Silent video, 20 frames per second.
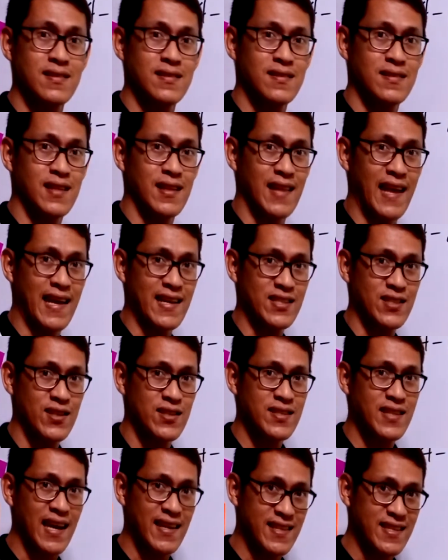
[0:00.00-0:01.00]
the
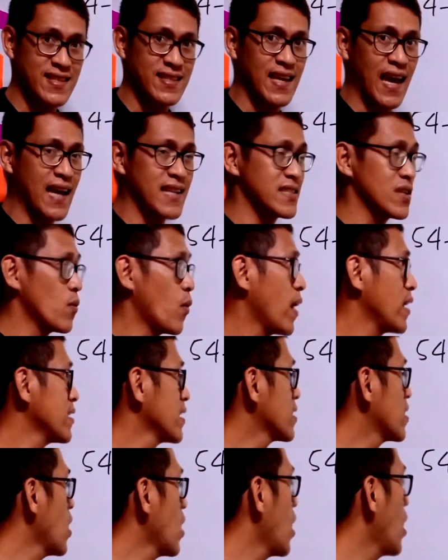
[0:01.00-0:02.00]
lessons I discussed a while
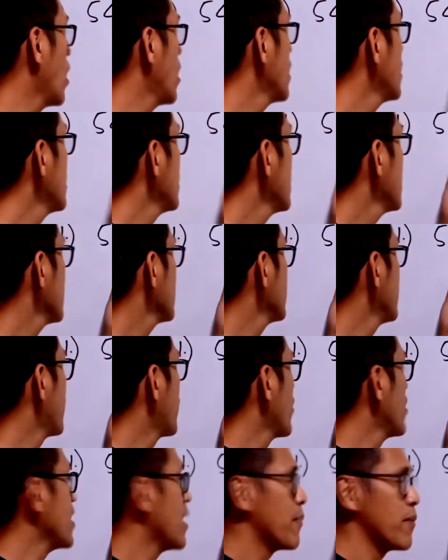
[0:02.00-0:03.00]
ago.
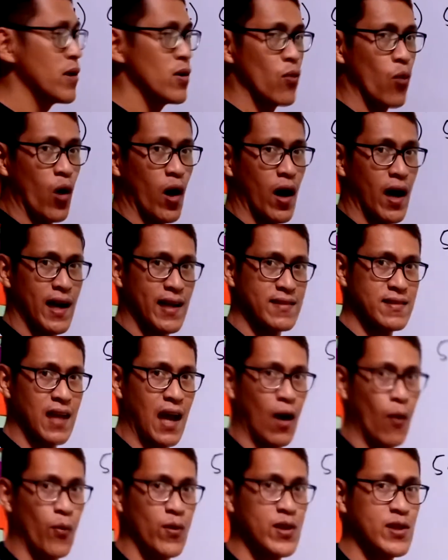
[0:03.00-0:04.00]
For number 1,
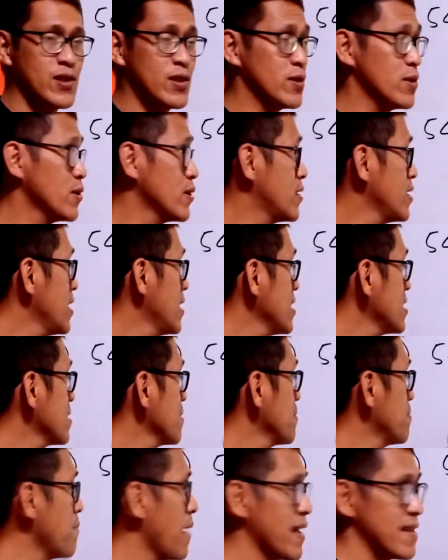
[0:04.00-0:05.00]
how will you do
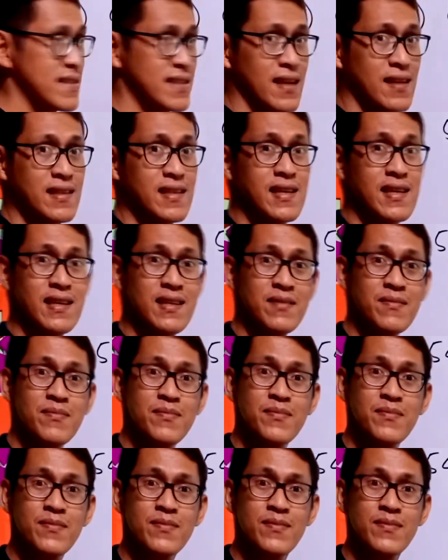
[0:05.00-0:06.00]
this mentally?
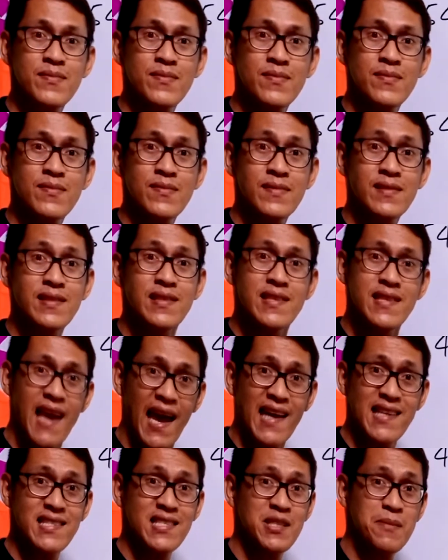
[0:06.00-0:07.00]

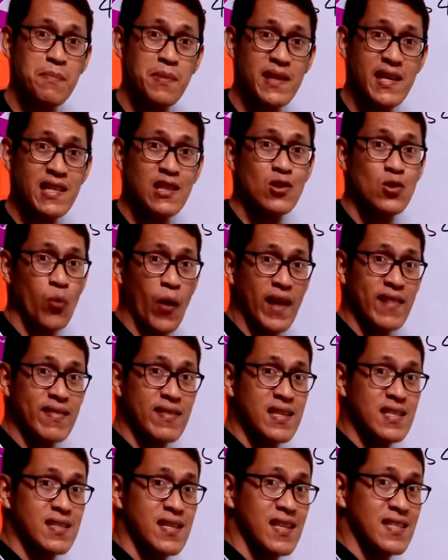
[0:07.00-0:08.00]
Yes, split
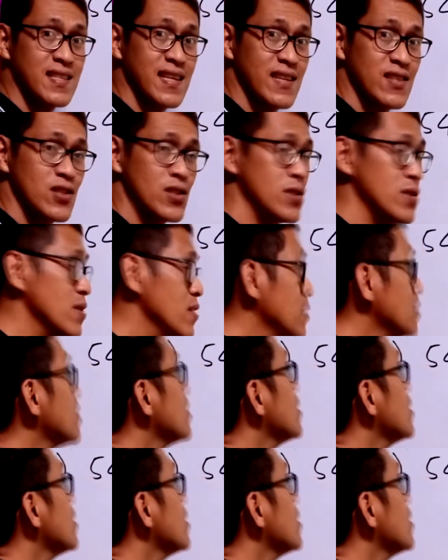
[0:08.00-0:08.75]
26 into